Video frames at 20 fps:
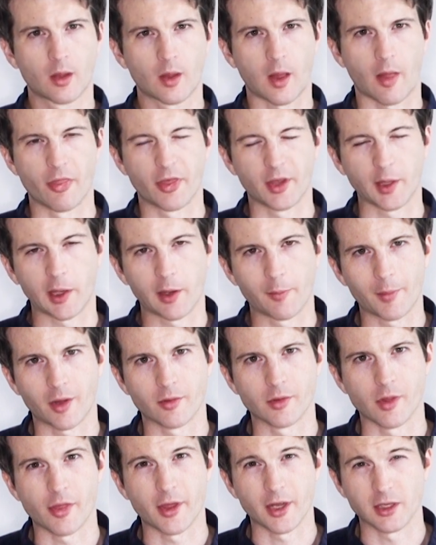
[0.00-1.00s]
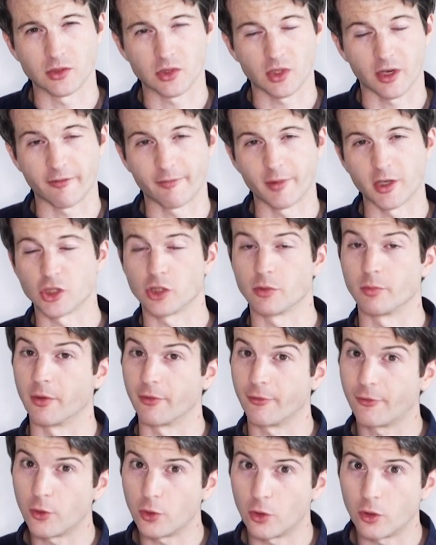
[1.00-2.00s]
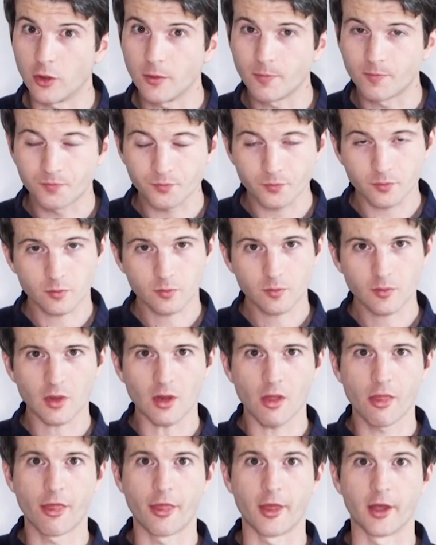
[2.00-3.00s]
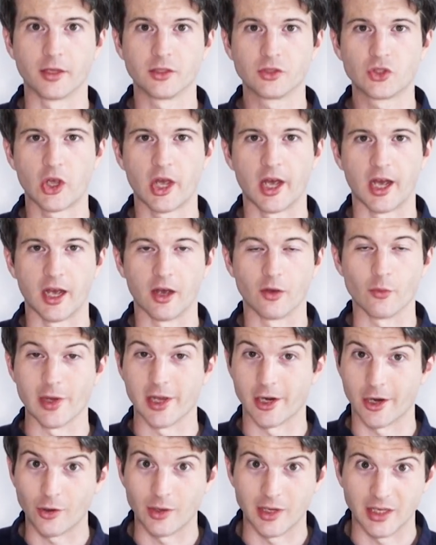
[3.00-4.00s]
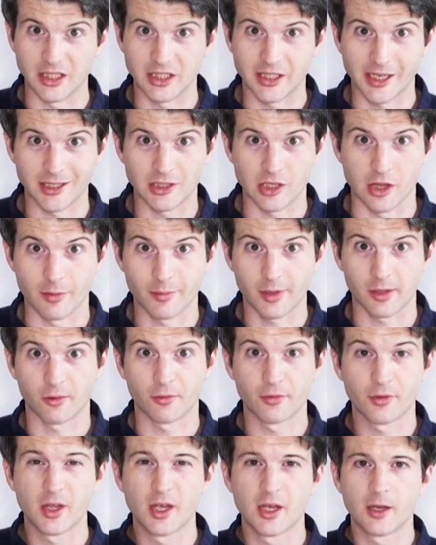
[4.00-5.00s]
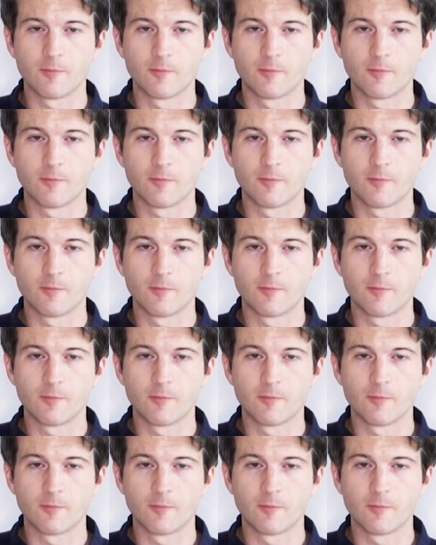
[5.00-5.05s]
I'm thinking about the things that I've mentioned before that we can only detect in the mouth.